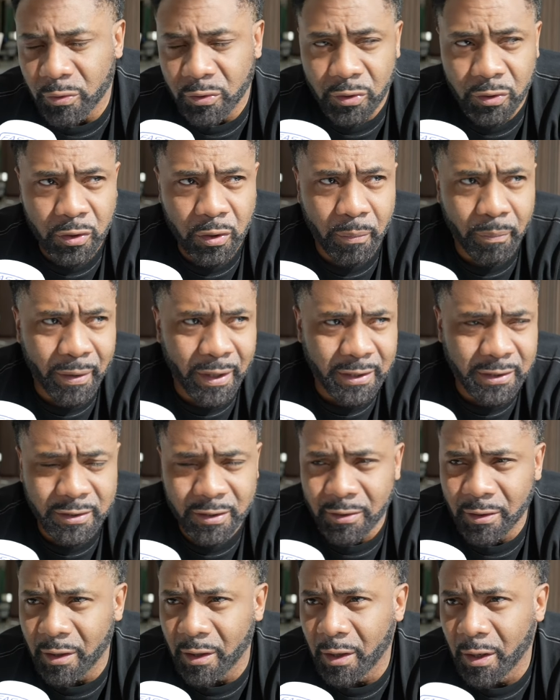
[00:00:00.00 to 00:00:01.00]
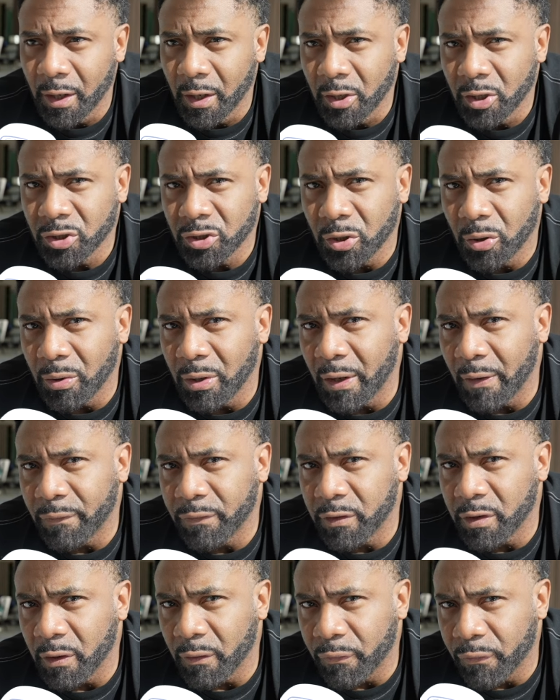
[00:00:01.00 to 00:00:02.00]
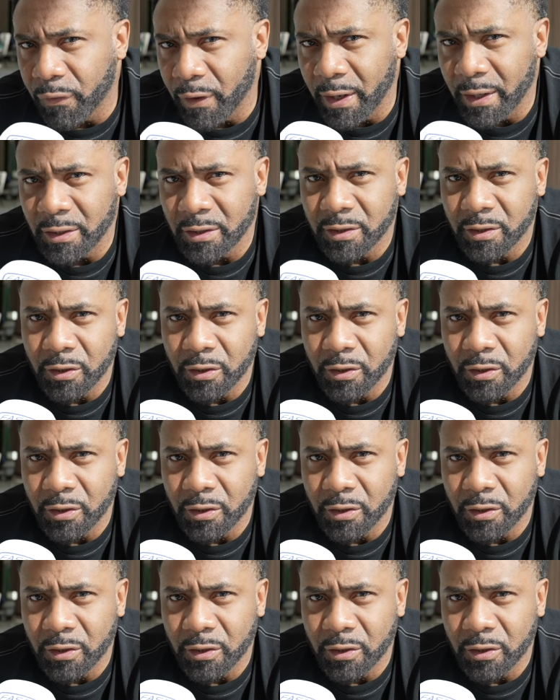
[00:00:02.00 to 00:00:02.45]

Do your best to show love to your friends,